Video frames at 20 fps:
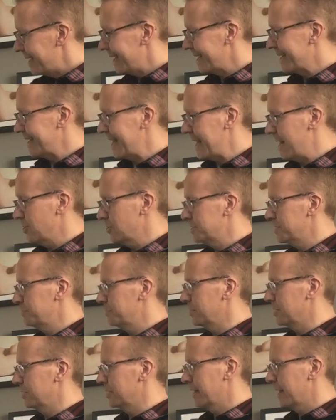
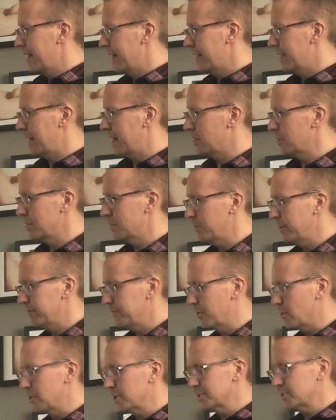accountable, and how can we
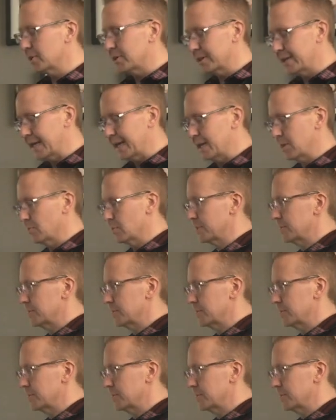focus on getting